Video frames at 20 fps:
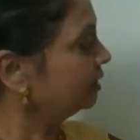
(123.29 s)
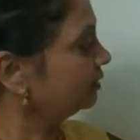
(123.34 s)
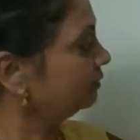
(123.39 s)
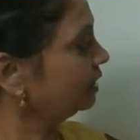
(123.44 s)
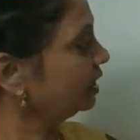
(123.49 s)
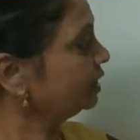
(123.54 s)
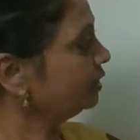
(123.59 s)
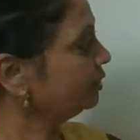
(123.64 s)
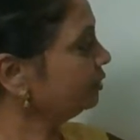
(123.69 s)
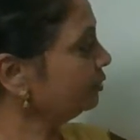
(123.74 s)

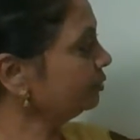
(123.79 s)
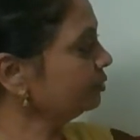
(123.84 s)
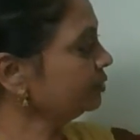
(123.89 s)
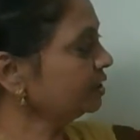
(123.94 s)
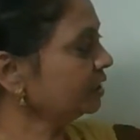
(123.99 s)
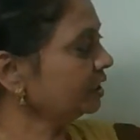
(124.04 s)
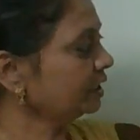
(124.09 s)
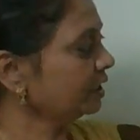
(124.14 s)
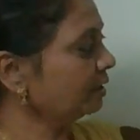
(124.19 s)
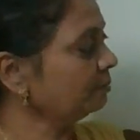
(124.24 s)
when you
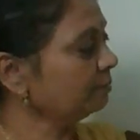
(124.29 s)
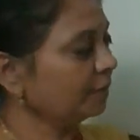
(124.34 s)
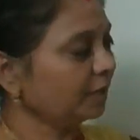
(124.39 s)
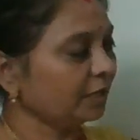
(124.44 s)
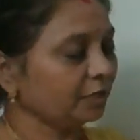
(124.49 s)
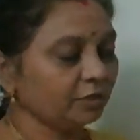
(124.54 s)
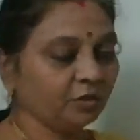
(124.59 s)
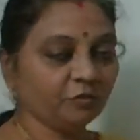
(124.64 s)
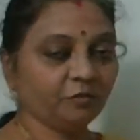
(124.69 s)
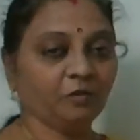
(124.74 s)
use in
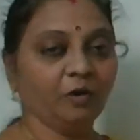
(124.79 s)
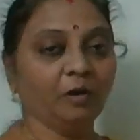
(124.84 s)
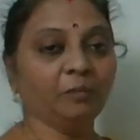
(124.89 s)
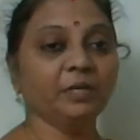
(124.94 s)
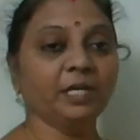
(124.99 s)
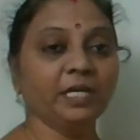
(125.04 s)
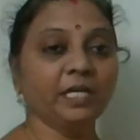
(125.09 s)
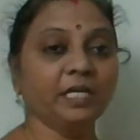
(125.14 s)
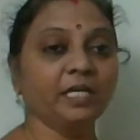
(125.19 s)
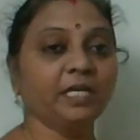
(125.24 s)
comparative
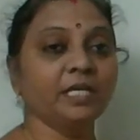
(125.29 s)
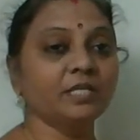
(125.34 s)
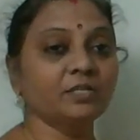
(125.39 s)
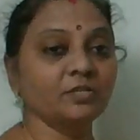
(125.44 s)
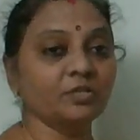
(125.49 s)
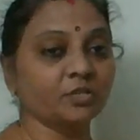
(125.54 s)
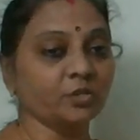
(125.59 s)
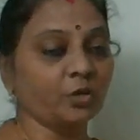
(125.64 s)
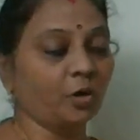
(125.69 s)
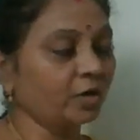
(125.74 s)
form, he
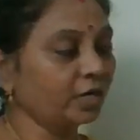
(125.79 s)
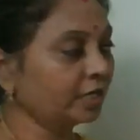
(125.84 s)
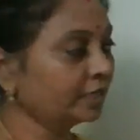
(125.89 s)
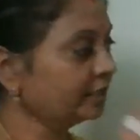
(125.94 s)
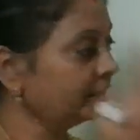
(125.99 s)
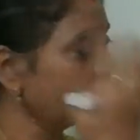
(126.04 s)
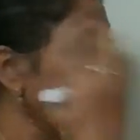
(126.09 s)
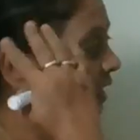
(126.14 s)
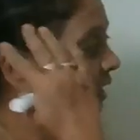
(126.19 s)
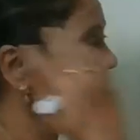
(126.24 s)
is
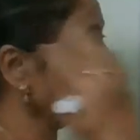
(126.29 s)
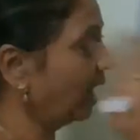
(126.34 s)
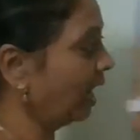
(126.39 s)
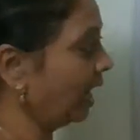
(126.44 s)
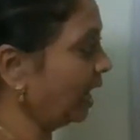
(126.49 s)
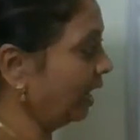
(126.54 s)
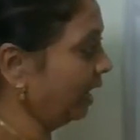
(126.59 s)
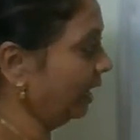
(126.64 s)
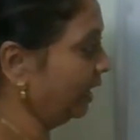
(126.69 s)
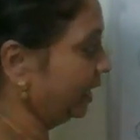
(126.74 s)
taller than
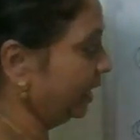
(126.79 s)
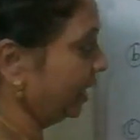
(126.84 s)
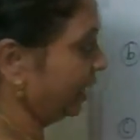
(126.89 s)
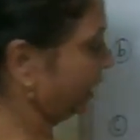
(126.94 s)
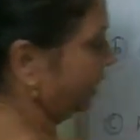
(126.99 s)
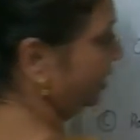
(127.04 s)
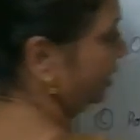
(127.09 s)
I,